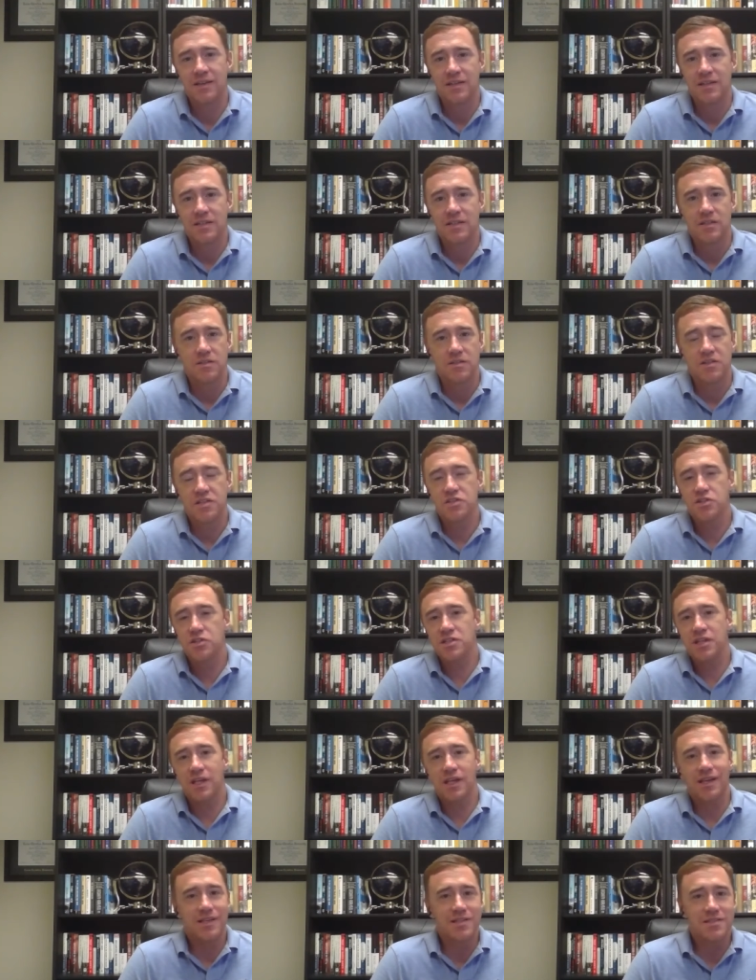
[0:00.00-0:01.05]
this just
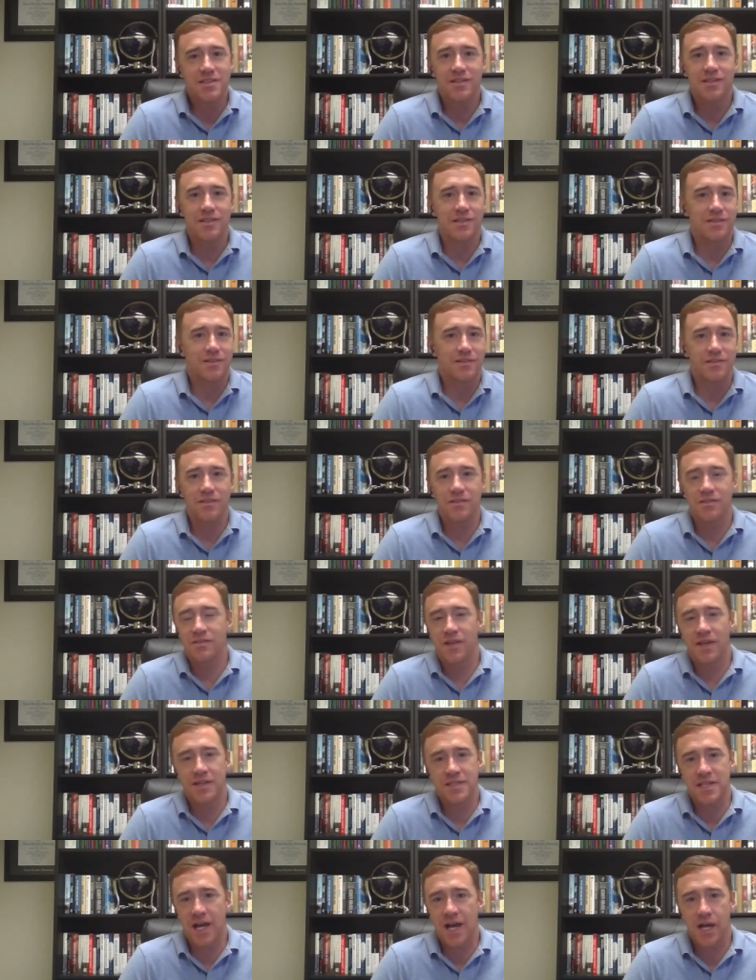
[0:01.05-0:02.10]
isn't a
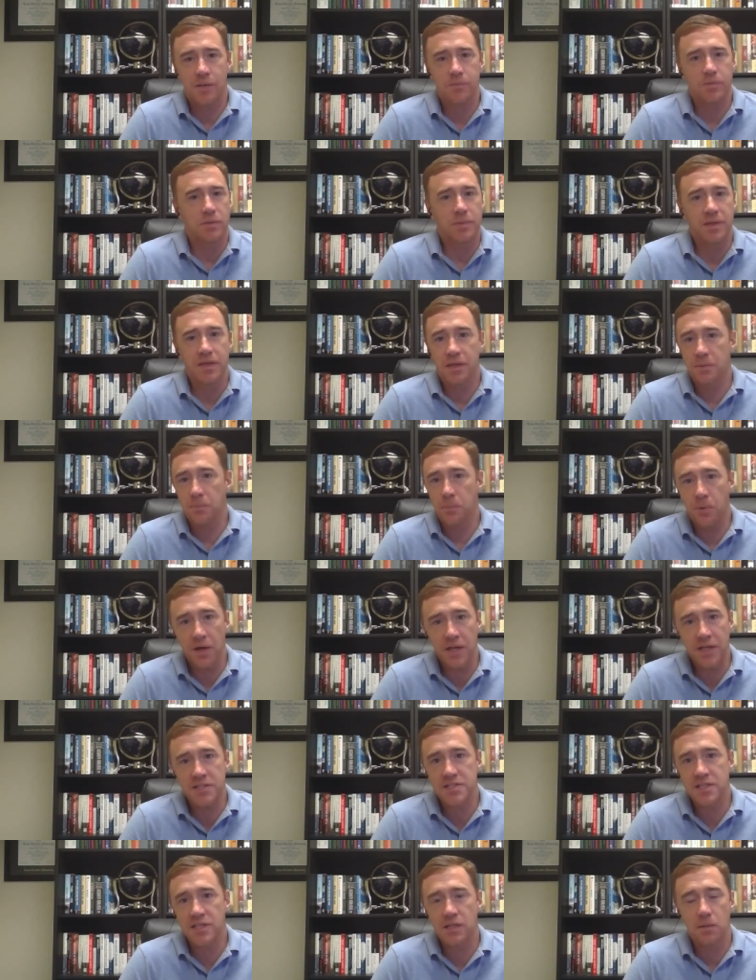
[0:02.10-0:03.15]
time to be
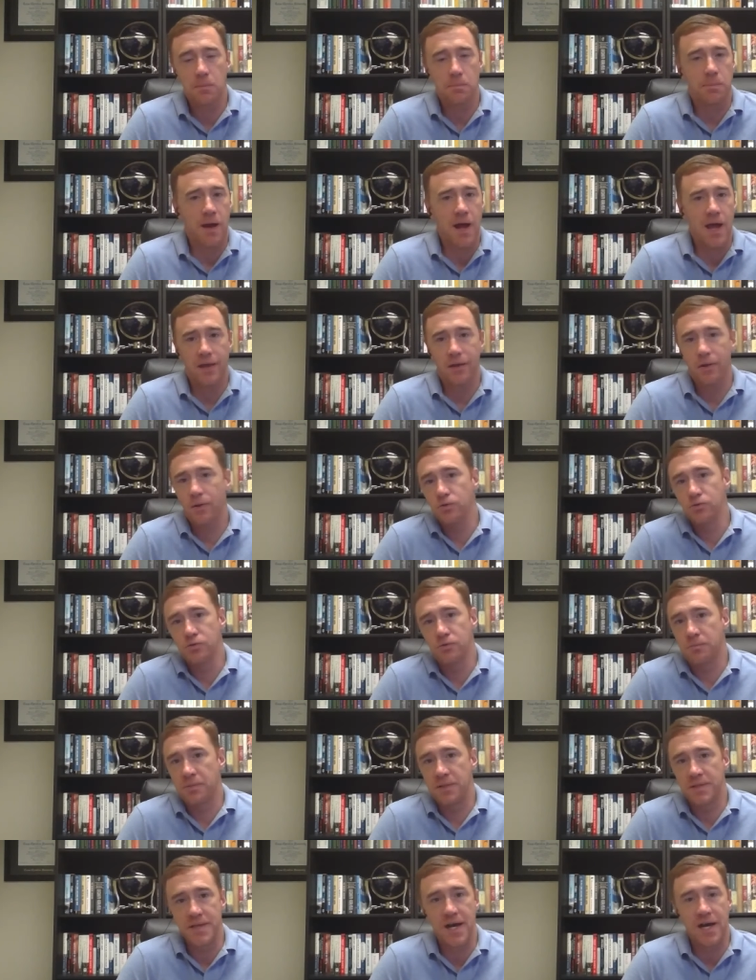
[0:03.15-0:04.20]
complacent, buy and hold and
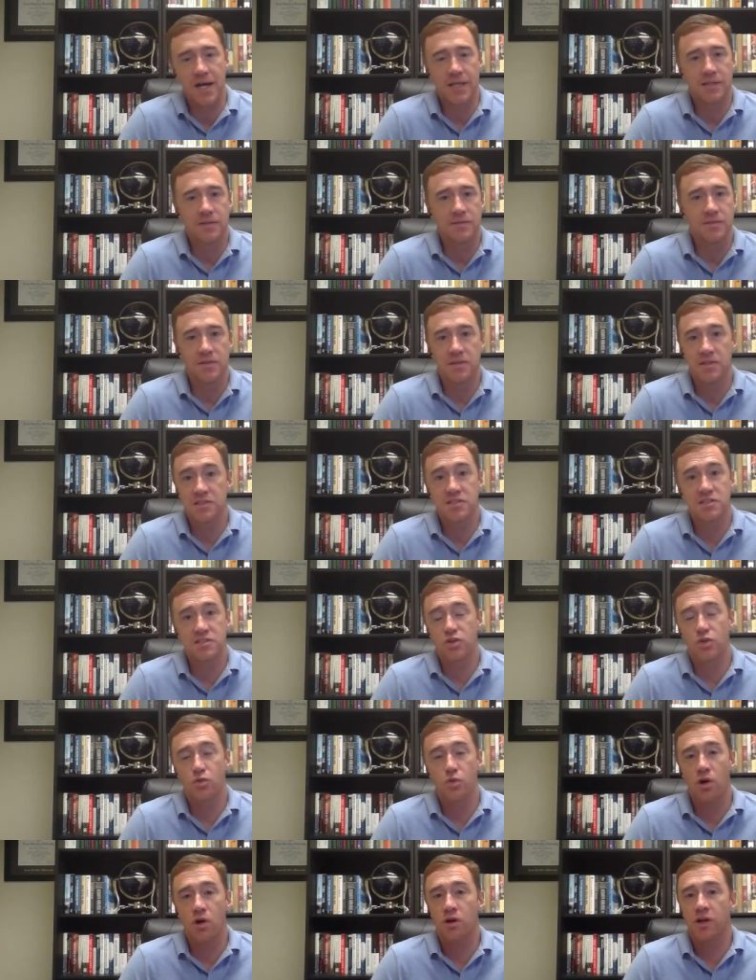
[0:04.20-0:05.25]
be done. This is the
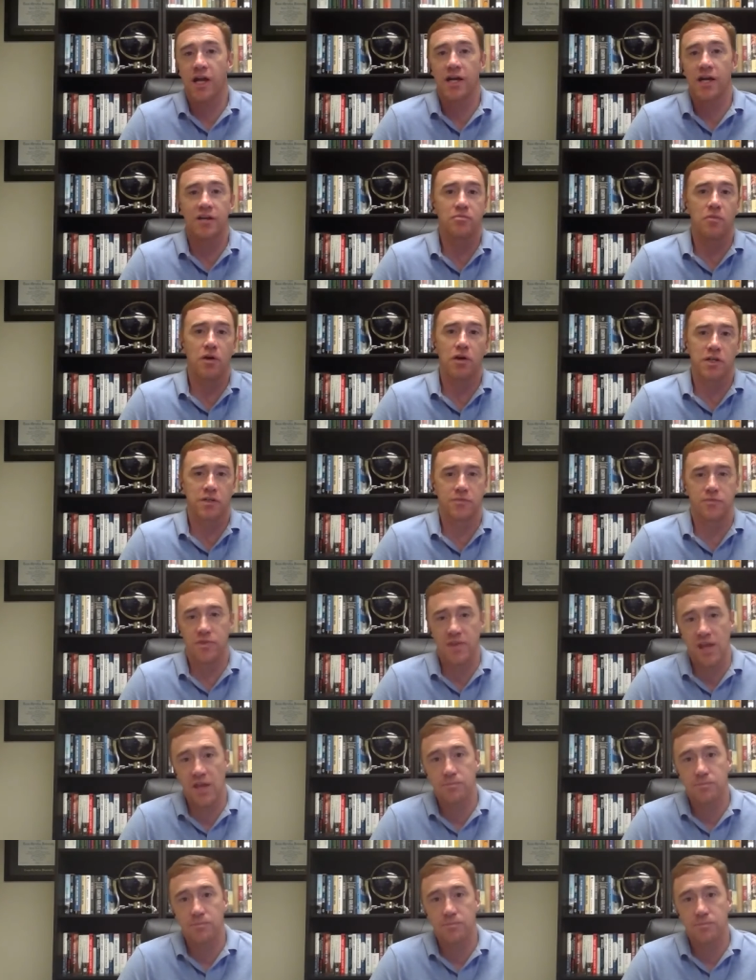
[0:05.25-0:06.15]
wrong kind of market for that.